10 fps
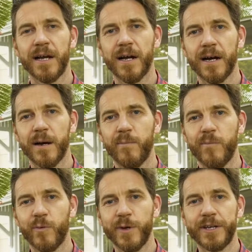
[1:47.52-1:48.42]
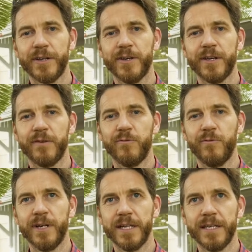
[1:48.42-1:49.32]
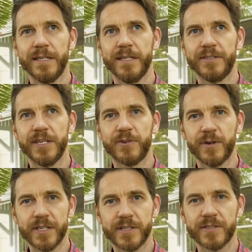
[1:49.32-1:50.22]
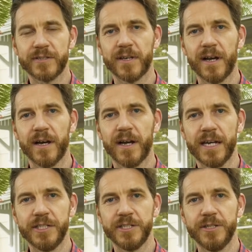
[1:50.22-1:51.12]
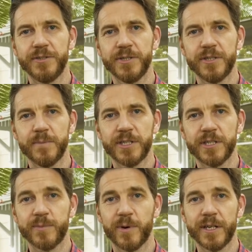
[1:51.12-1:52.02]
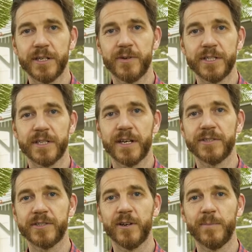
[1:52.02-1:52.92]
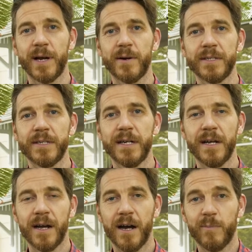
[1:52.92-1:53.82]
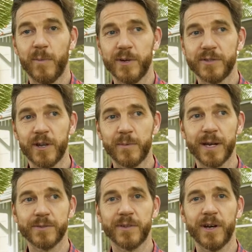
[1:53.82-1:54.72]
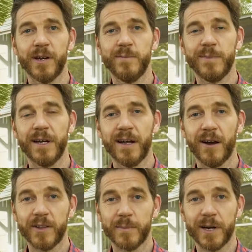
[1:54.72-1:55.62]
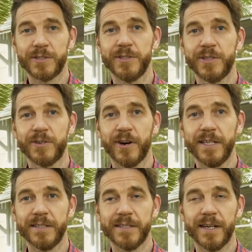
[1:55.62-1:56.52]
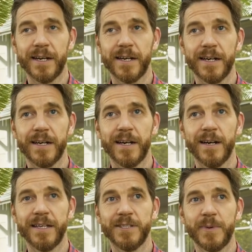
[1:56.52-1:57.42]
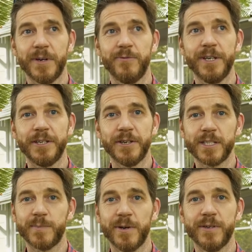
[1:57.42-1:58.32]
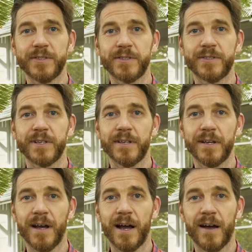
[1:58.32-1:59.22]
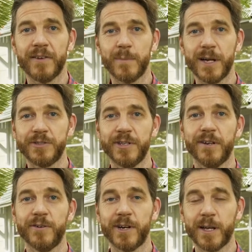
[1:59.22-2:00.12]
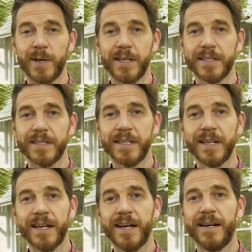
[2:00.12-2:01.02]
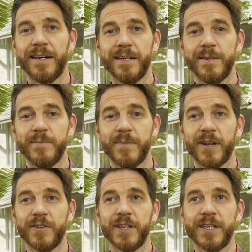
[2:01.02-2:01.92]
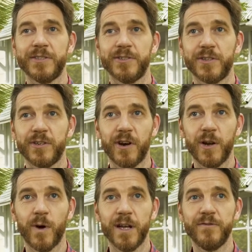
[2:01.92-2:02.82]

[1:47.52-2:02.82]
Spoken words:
that we can really decrease energy usage and emissions by increasing our solar power, by putting solar panels on the home. I think batteries are great. It's been a really good experience having a battery, and I'd recommend it. And I think it's just a great way